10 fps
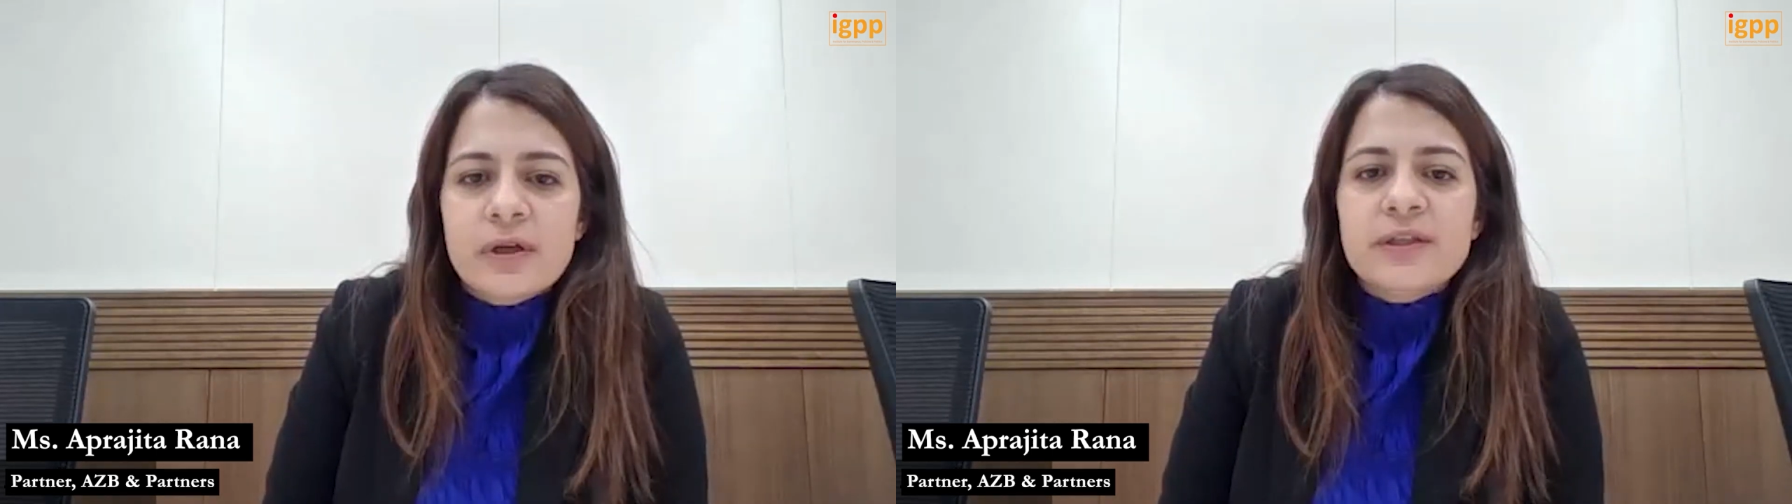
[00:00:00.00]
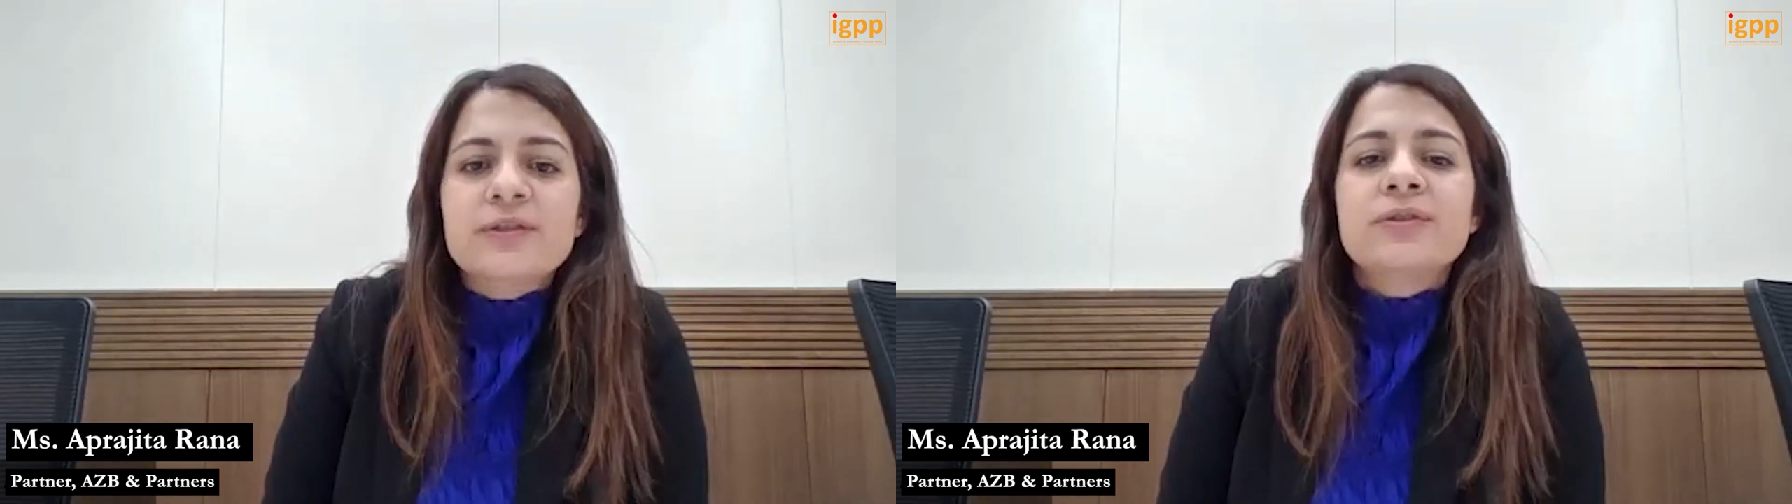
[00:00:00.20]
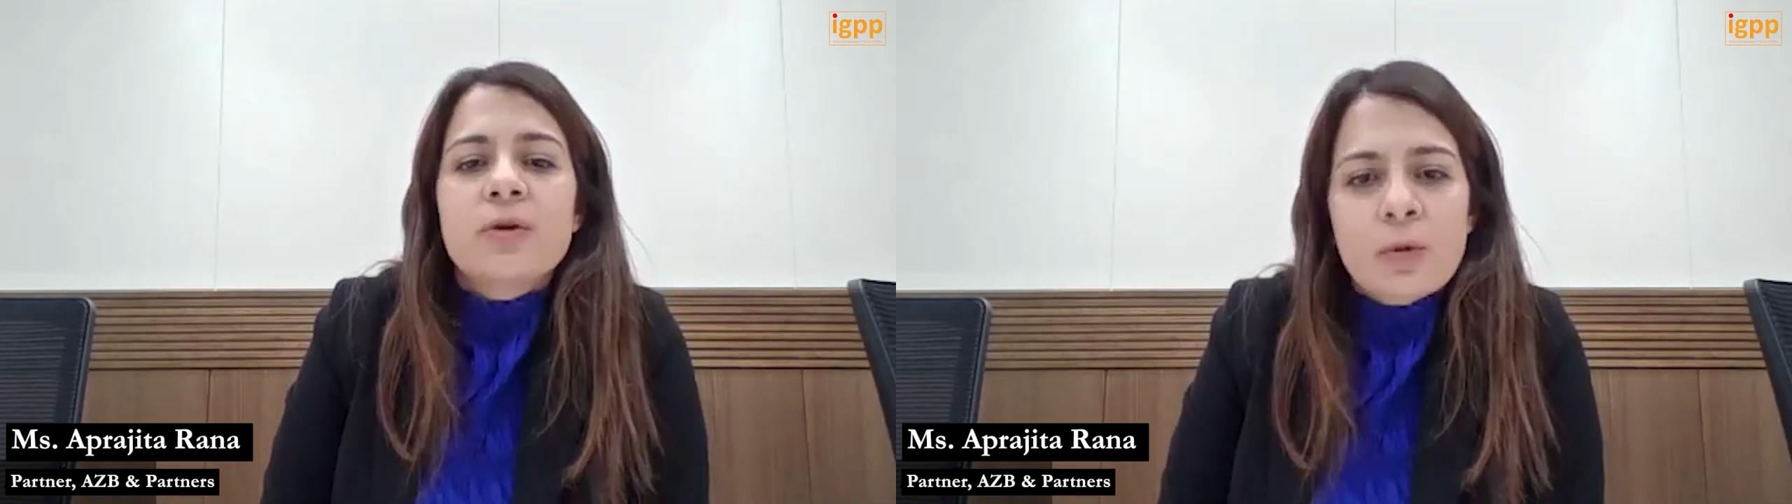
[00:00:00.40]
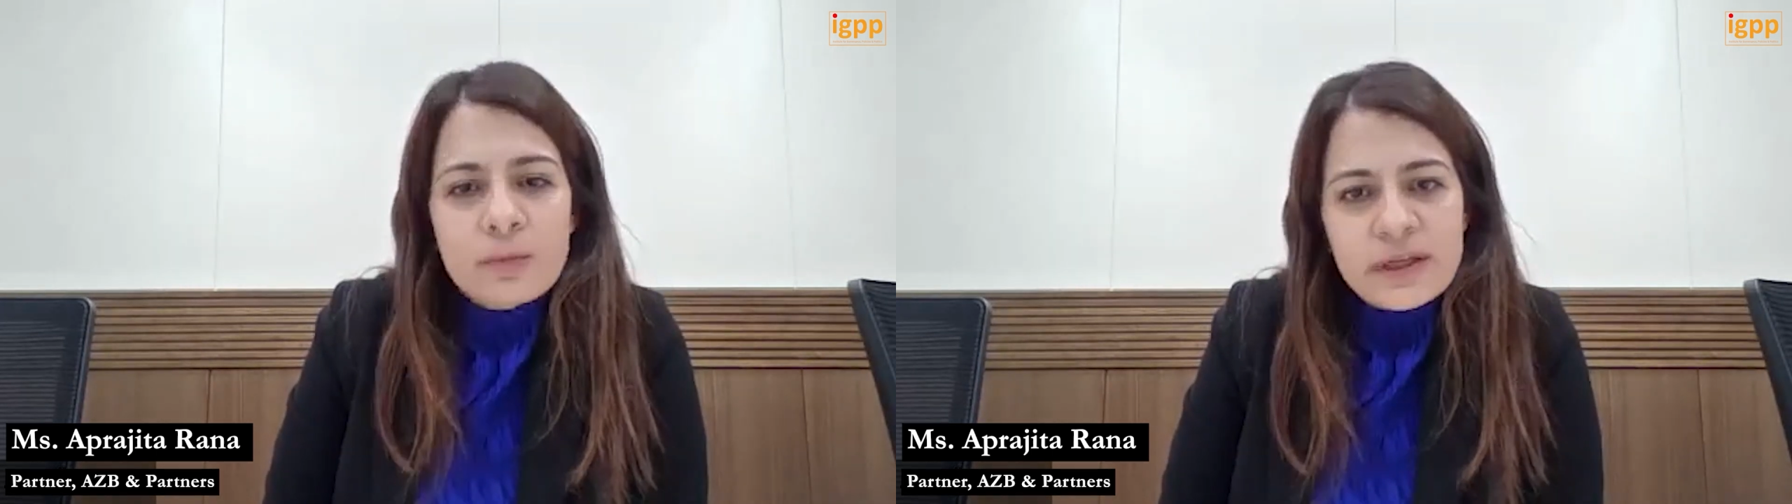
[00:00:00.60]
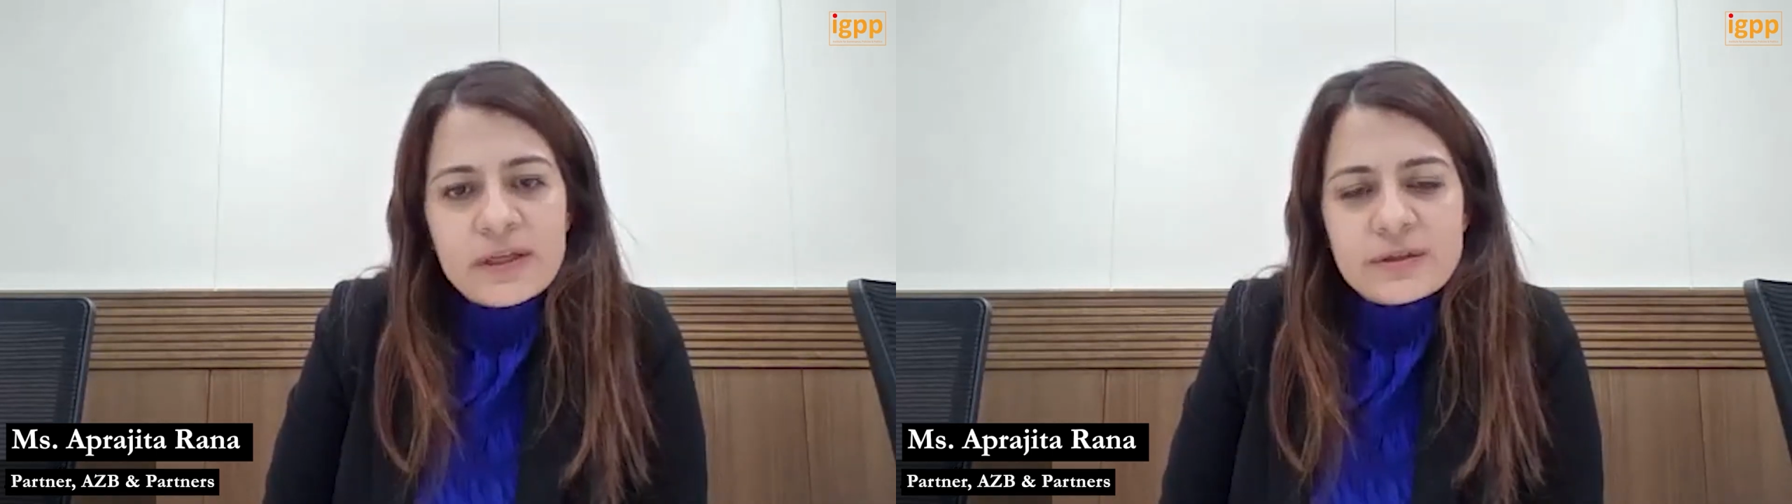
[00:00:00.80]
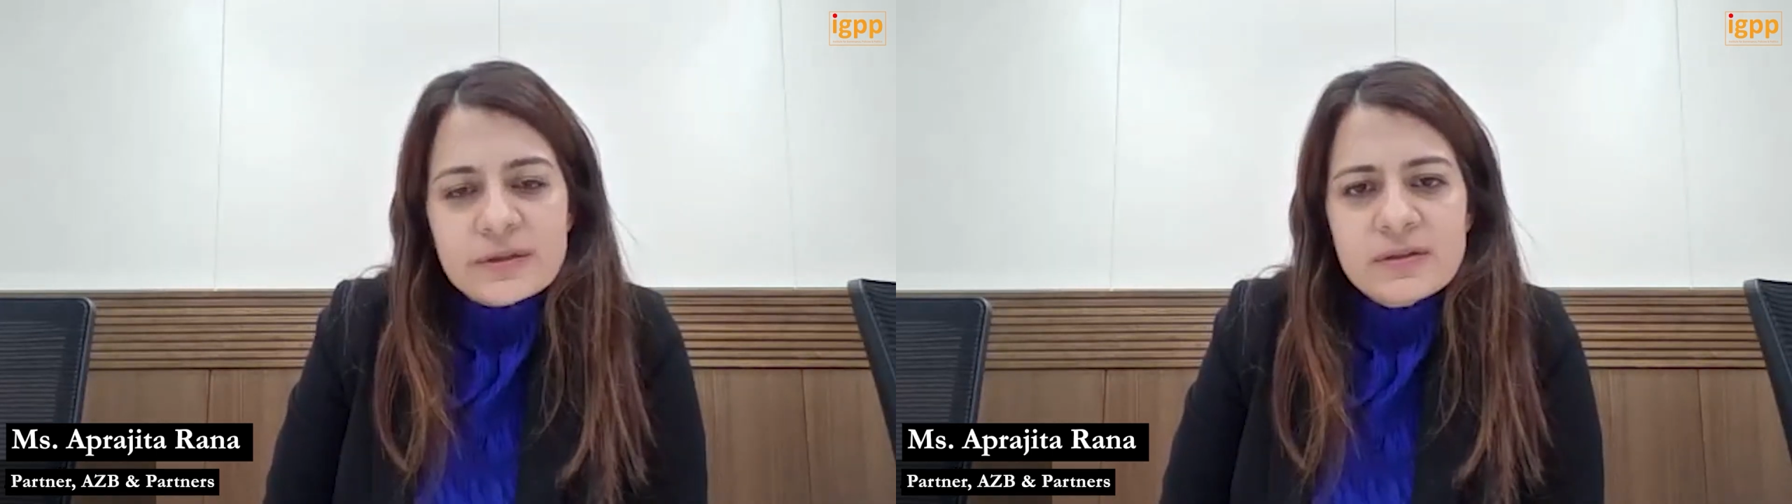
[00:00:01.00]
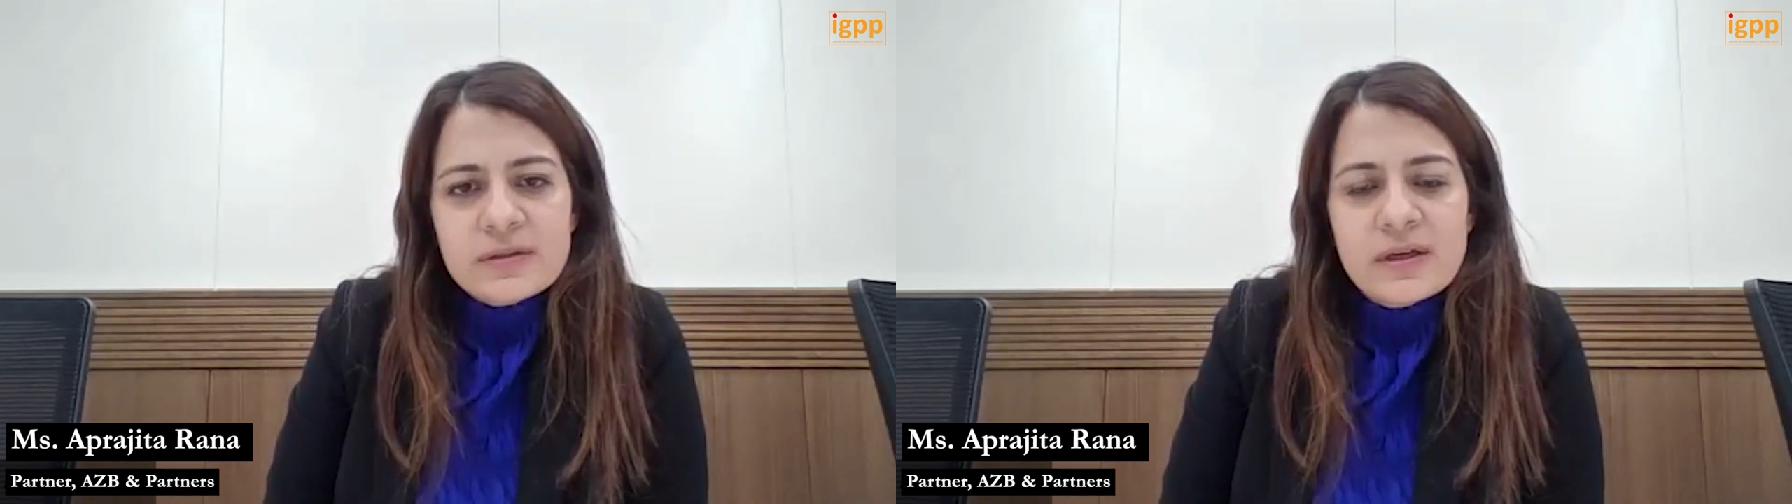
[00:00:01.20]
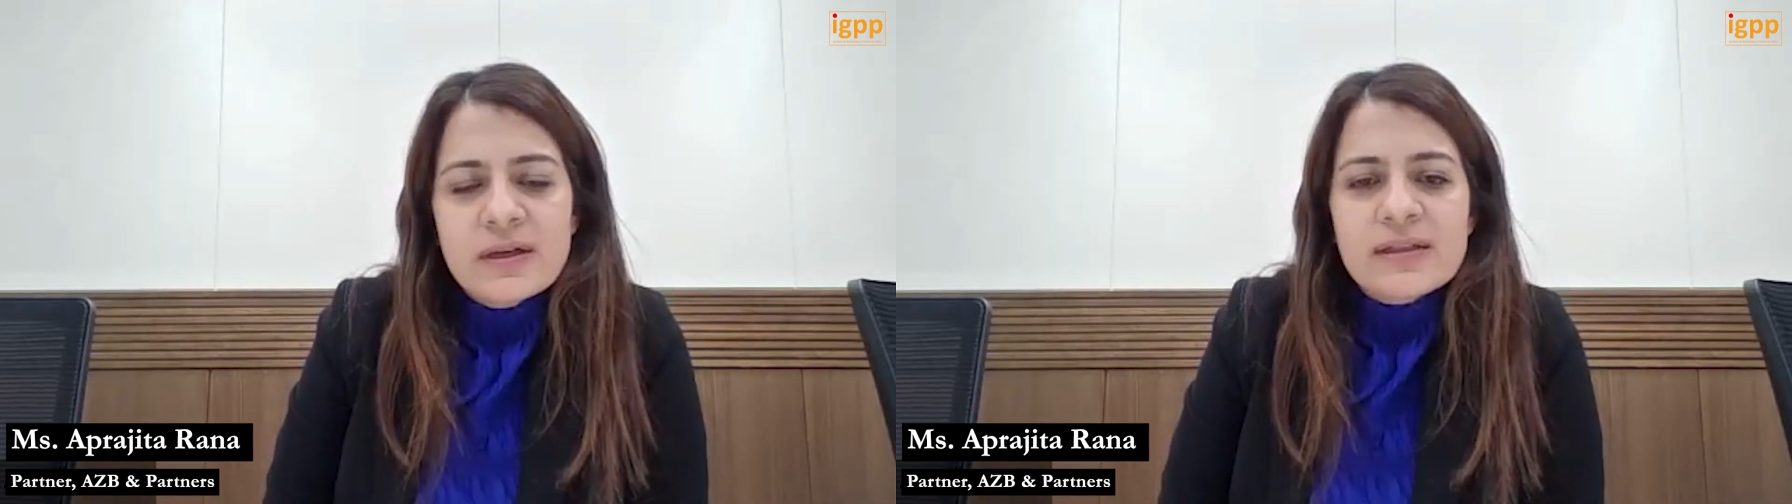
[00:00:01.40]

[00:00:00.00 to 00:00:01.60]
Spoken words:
additional obligations,